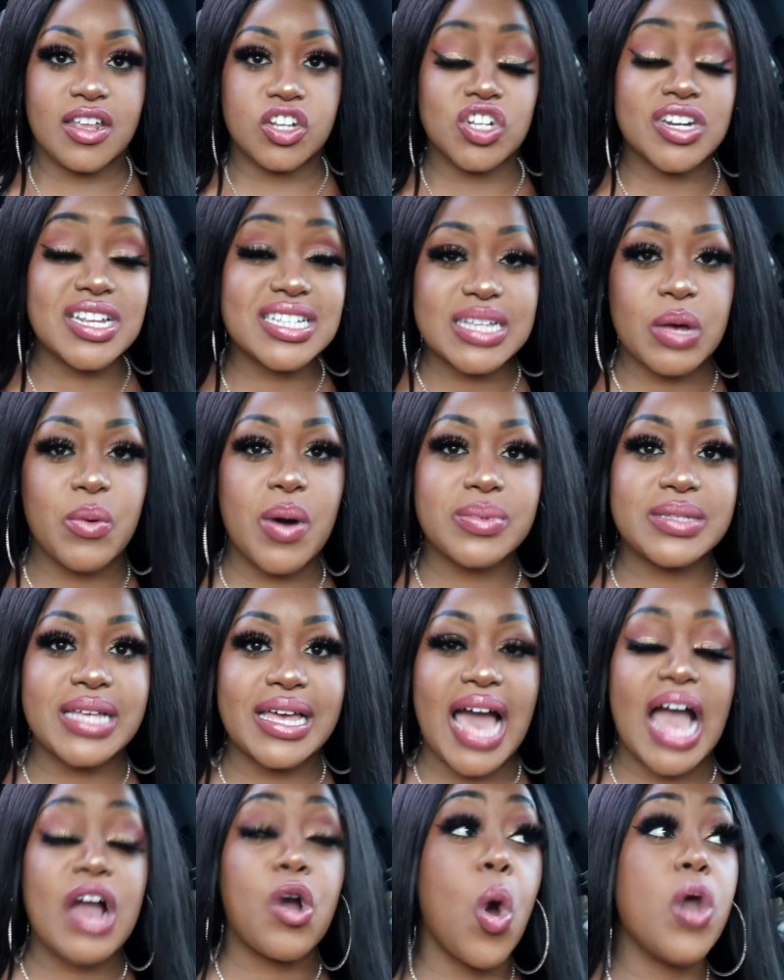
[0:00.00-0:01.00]
Do you understand what I'm
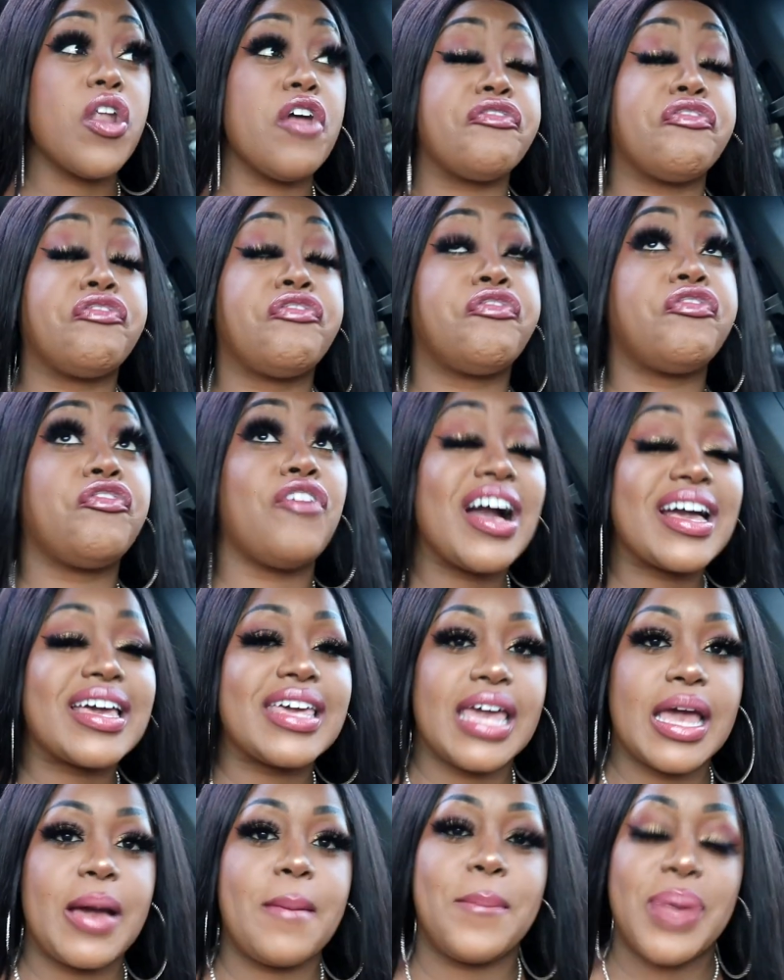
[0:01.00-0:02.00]
saying? I got on a
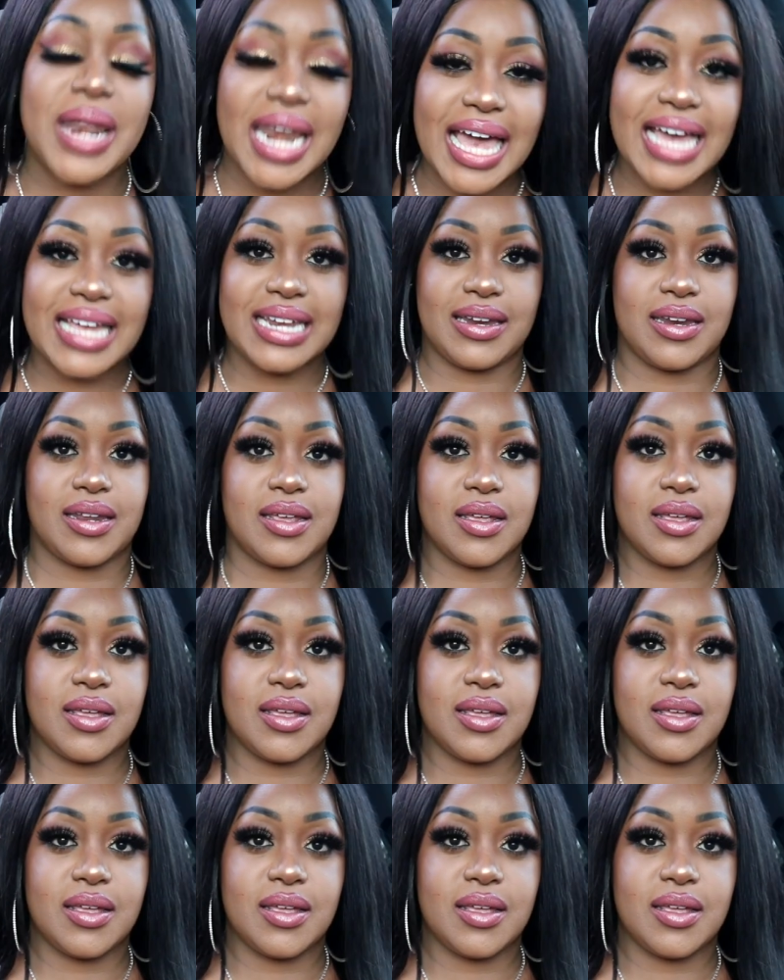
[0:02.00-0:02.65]
fucking plane